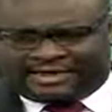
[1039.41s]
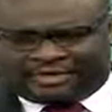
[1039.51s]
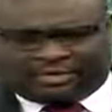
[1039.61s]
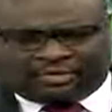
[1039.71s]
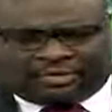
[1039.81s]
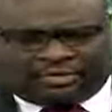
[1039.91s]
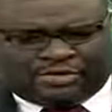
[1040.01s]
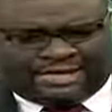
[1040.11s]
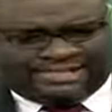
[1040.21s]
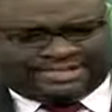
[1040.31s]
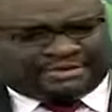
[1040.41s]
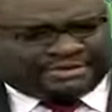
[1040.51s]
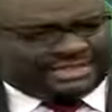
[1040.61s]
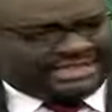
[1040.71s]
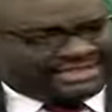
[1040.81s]
don't look at
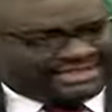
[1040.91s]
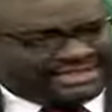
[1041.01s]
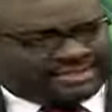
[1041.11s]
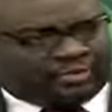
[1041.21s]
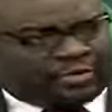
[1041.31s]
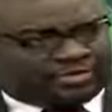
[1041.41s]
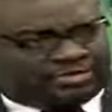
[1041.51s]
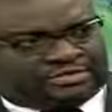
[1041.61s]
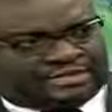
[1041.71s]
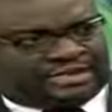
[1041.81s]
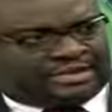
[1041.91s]
somebody else's watch to tell your